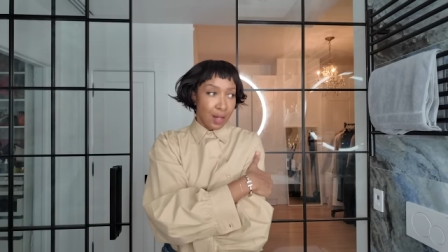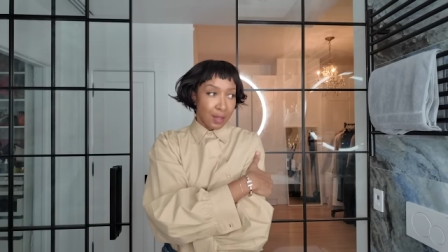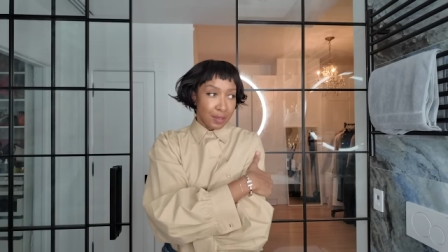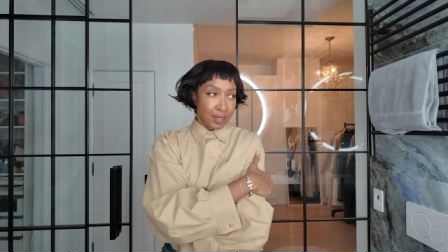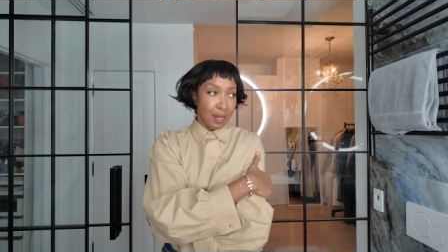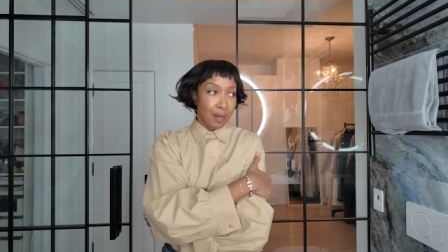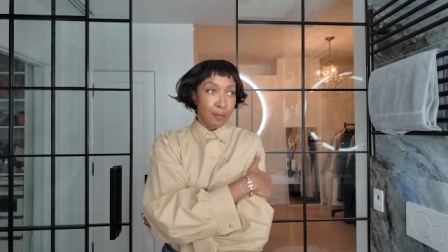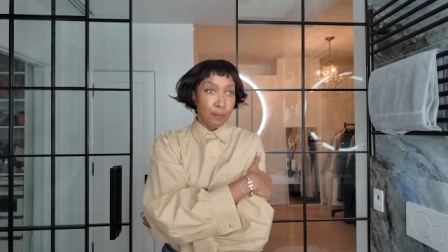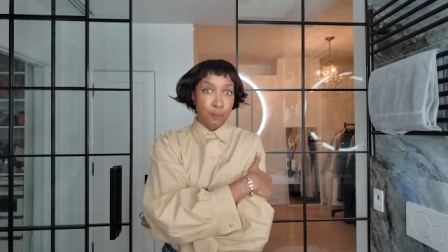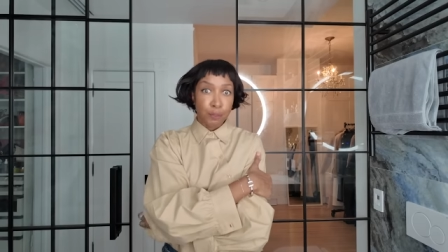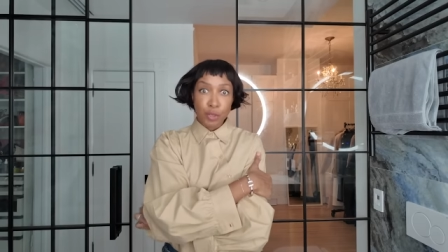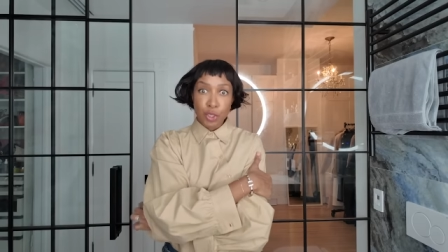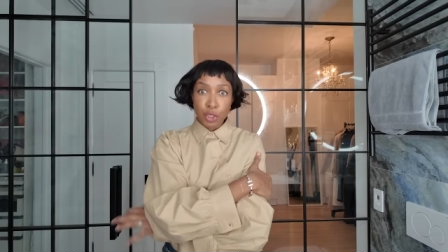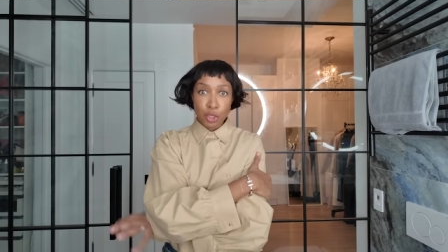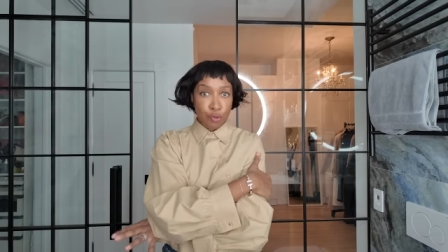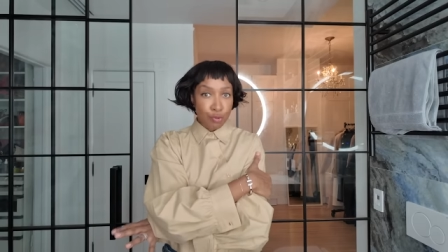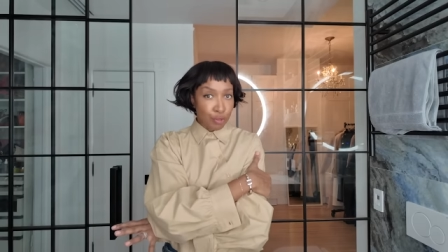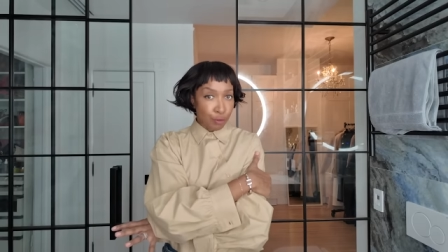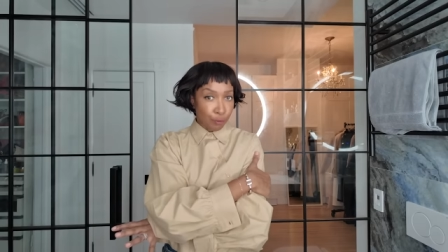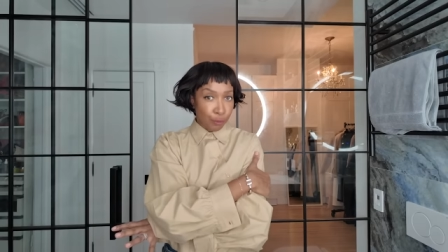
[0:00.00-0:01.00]
they're
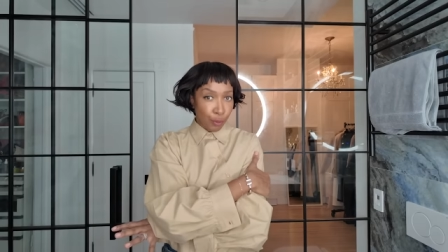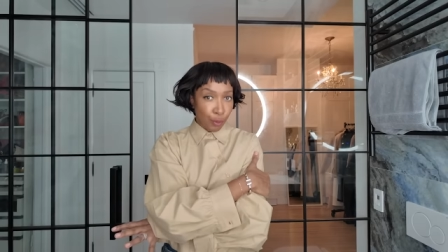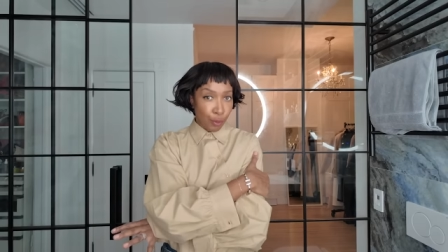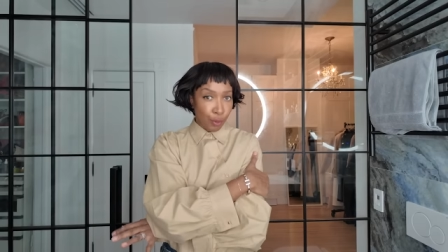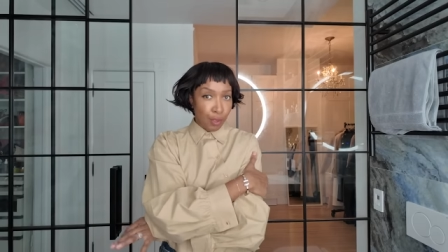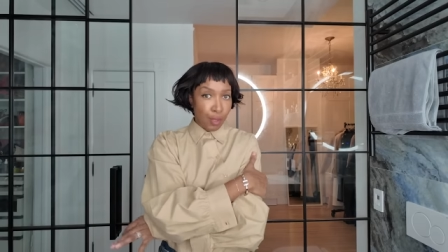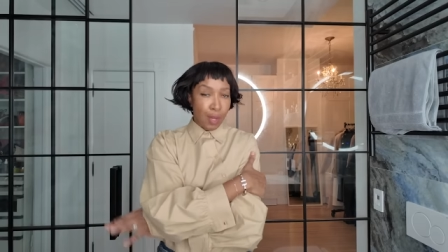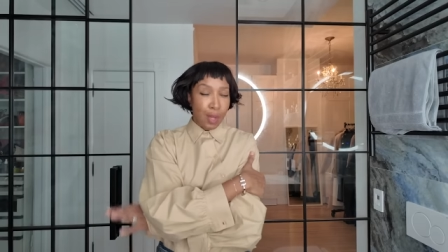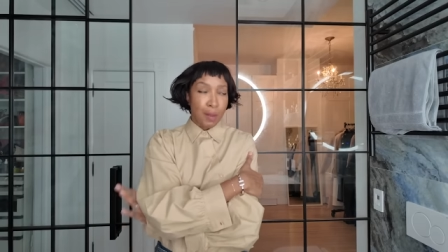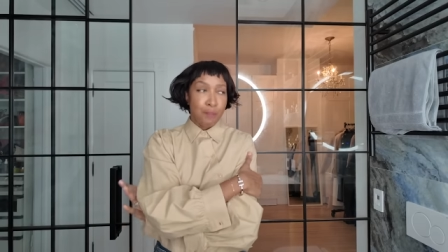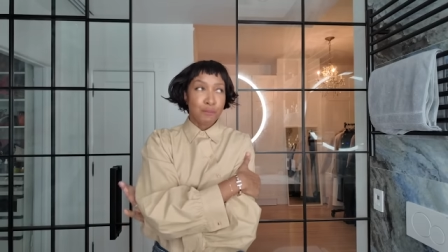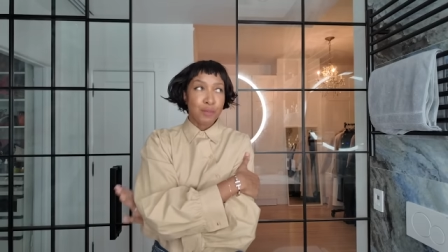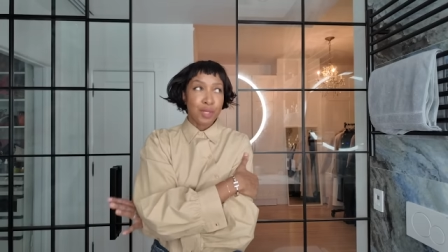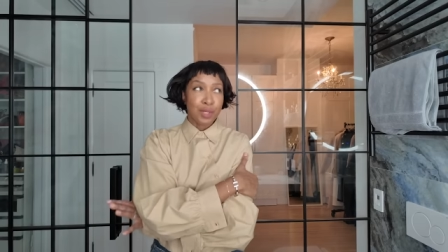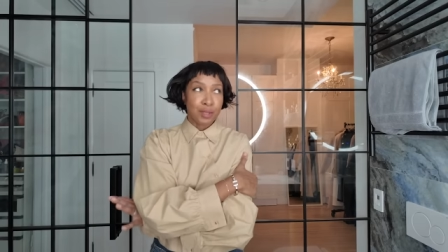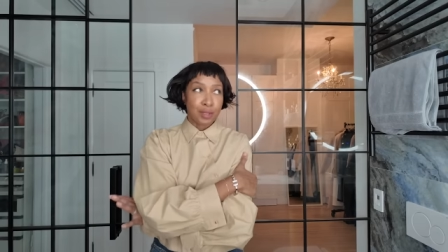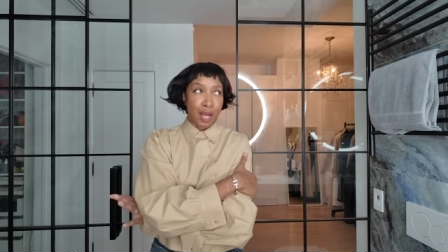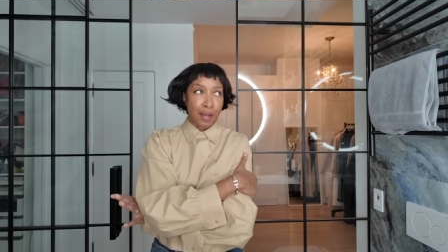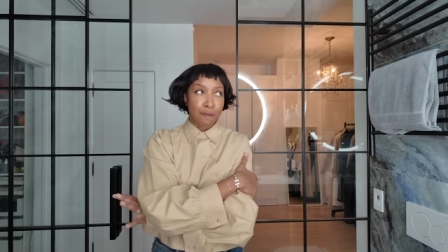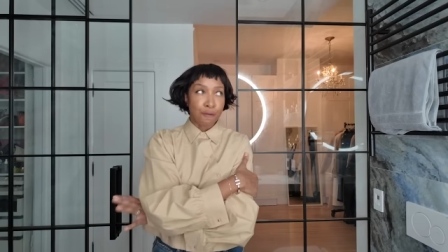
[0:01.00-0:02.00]
beautiful,
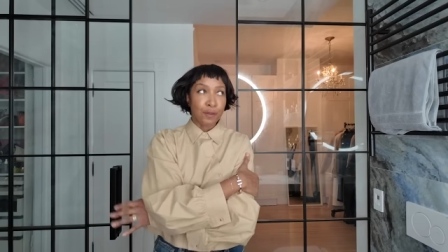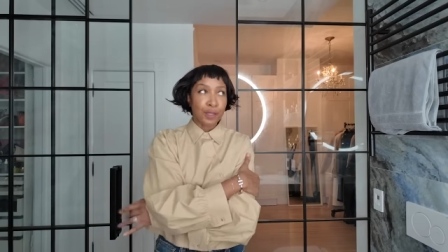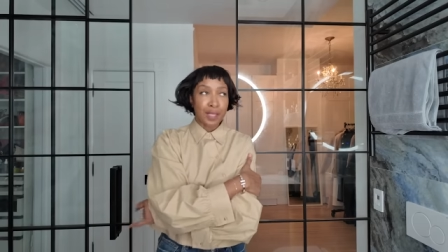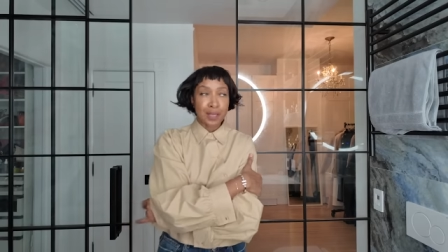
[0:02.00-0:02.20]
but I feel